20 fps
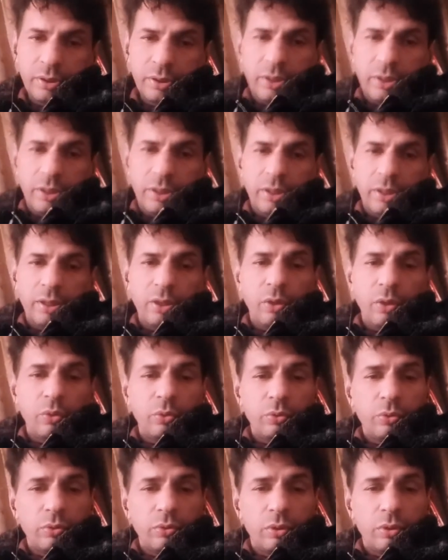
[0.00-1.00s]
No,
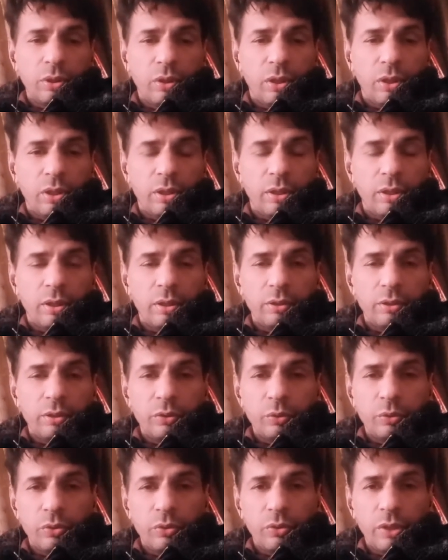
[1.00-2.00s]
not you
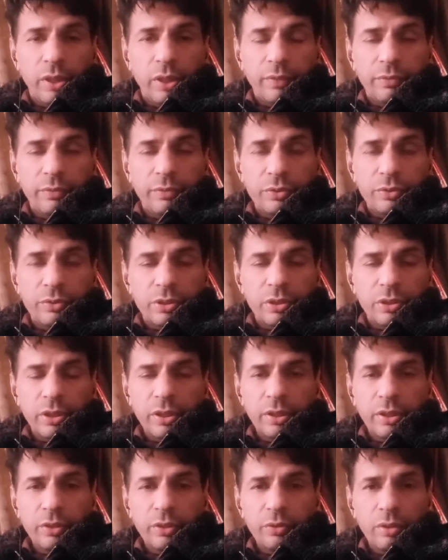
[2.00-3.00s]
don't have to say
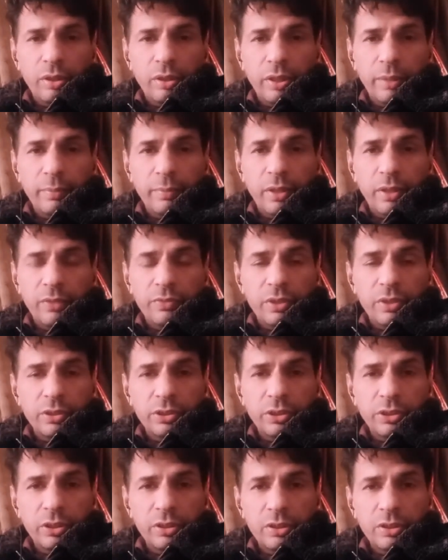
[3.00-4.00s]
your name after
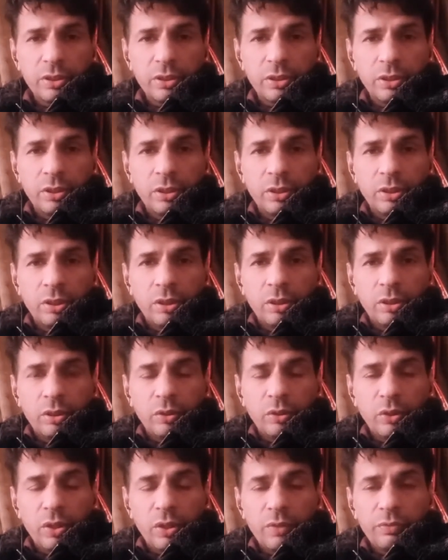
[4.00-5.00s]
cheese. You
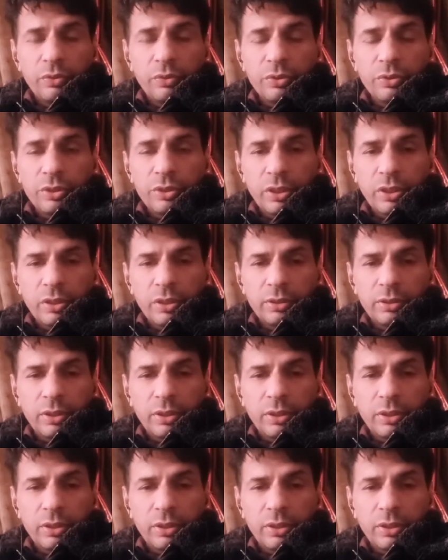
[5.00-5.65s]
have to say just